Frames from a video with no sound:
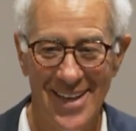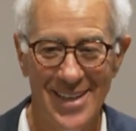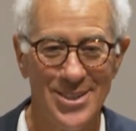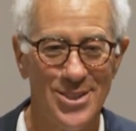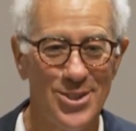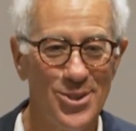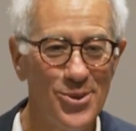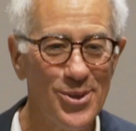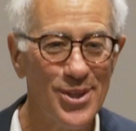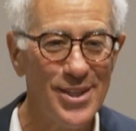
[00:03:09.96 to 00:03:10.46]

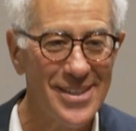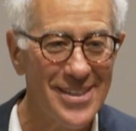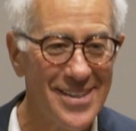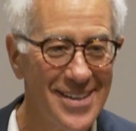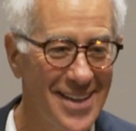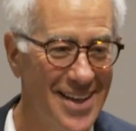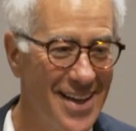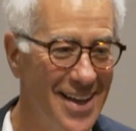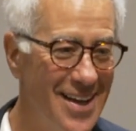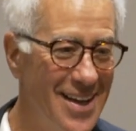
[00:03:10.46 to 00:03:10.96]
student,
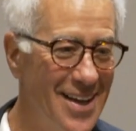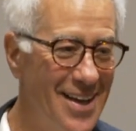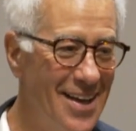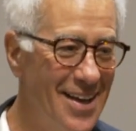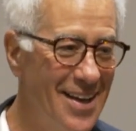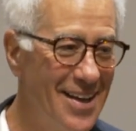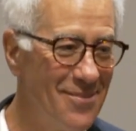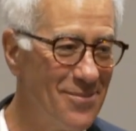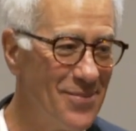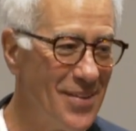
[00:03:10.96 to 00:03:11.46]

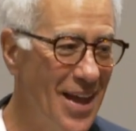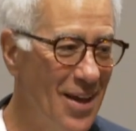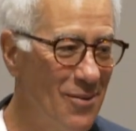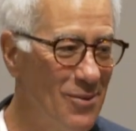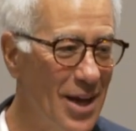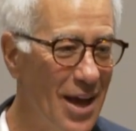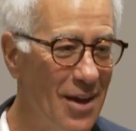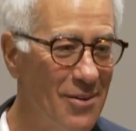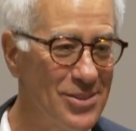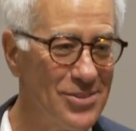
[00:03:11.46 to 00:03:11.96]

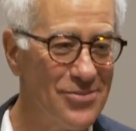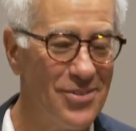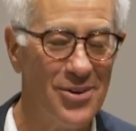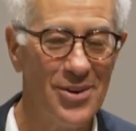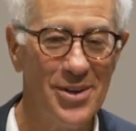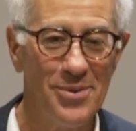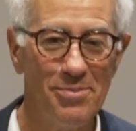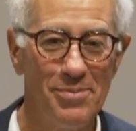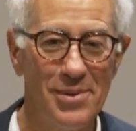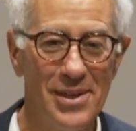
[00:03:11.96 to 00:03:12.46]
I was
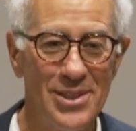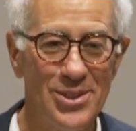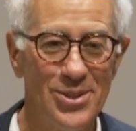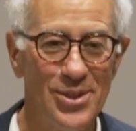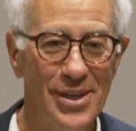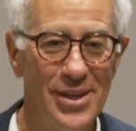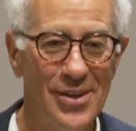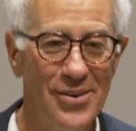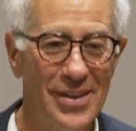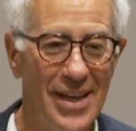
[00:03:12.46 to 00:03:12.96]
very pleased to
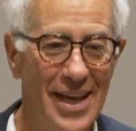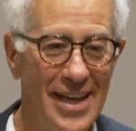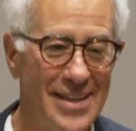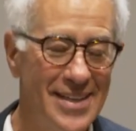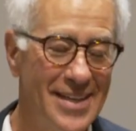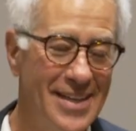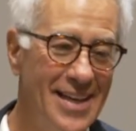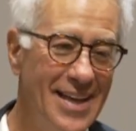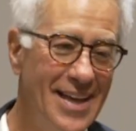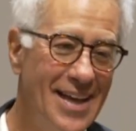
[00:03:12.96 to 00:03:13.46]
hear that.
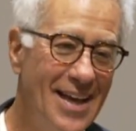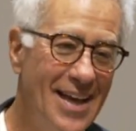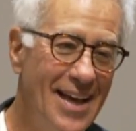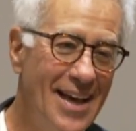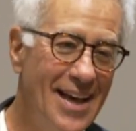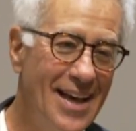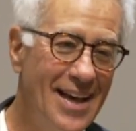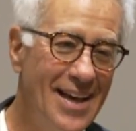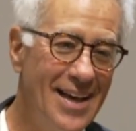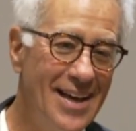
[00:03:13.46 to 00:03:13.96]

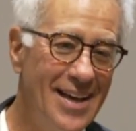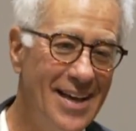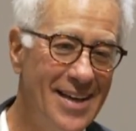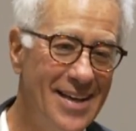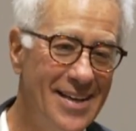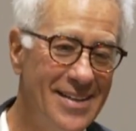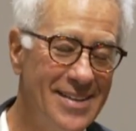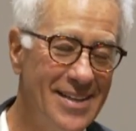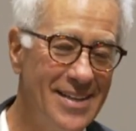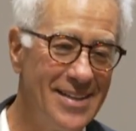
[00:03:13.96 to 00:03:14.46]

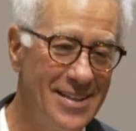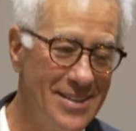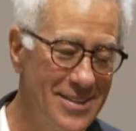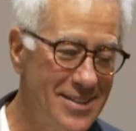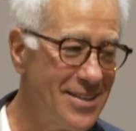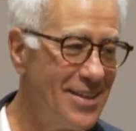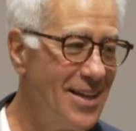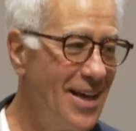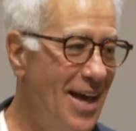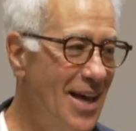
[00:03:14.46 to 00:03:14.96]
That he's
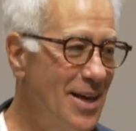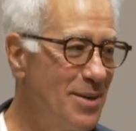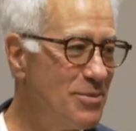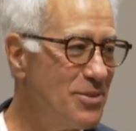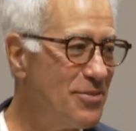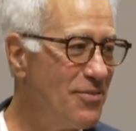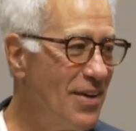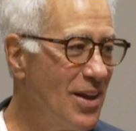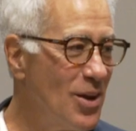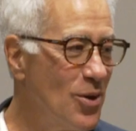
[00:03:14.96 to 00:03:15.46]
an Adams
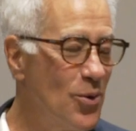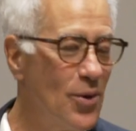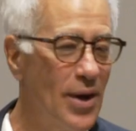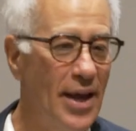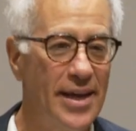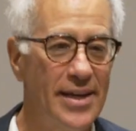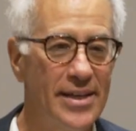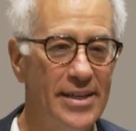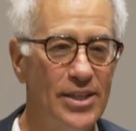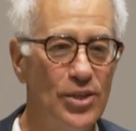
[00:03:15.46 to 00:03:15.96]
Fellow,
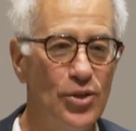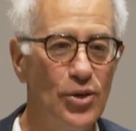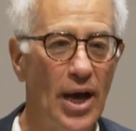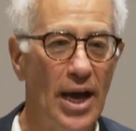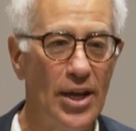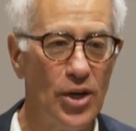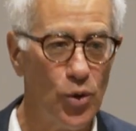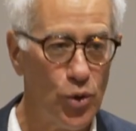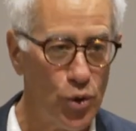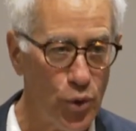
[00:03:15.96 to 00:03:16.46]
and
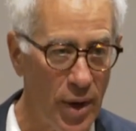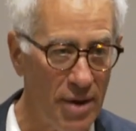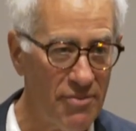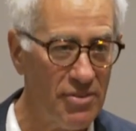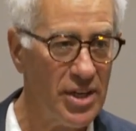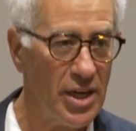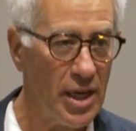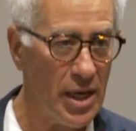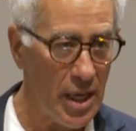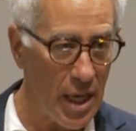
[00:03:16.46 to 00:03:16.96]
I know you have
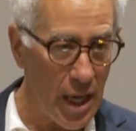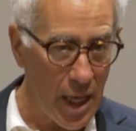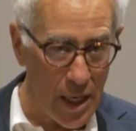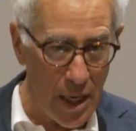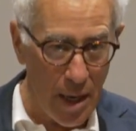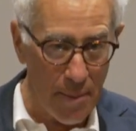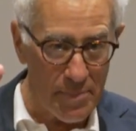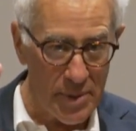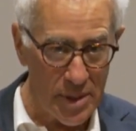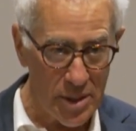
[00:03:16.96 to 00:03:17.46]
an
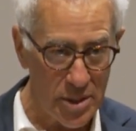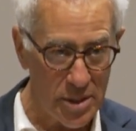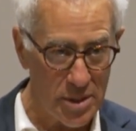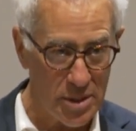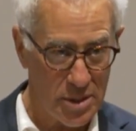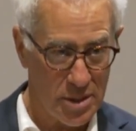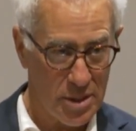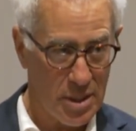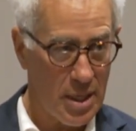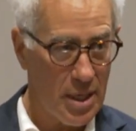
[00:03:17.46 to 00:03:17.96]

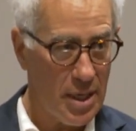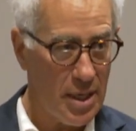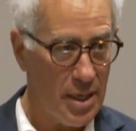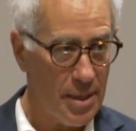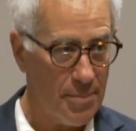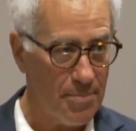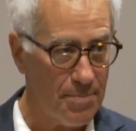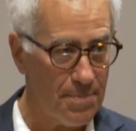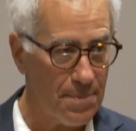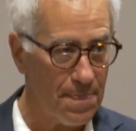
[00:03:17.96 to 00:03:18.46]
alumnus,
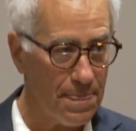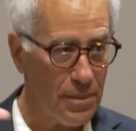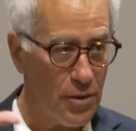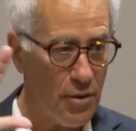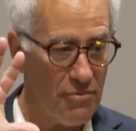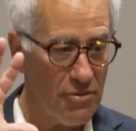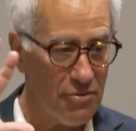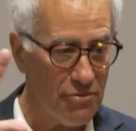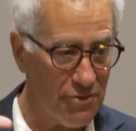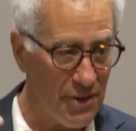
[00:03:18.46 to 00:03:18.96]
you
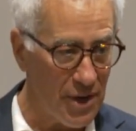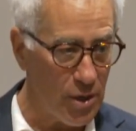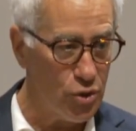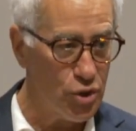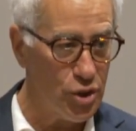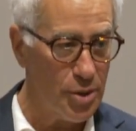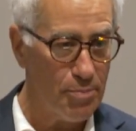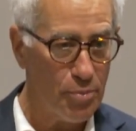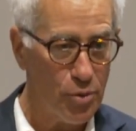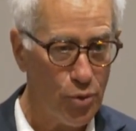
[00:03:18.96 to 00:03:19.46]
have a
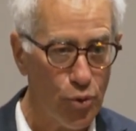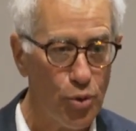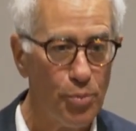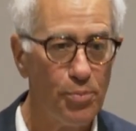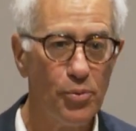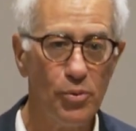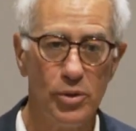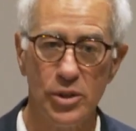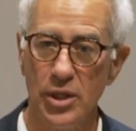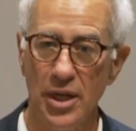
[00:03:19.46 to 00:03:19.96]
fellowship
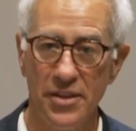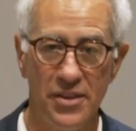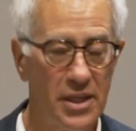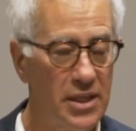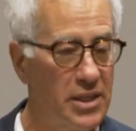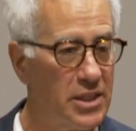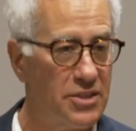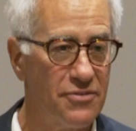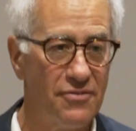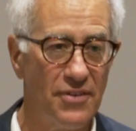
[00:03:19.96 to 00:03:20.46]
group, which I
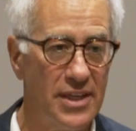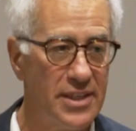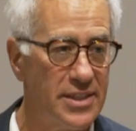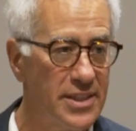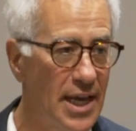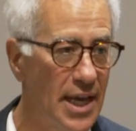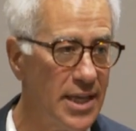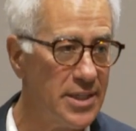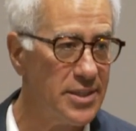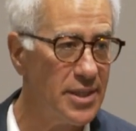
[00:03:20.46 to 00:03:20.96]
think is
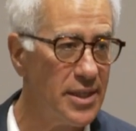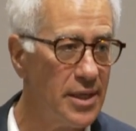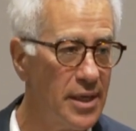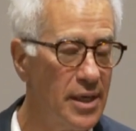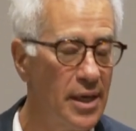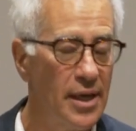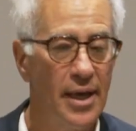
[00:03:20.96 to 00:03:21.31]
fantastic.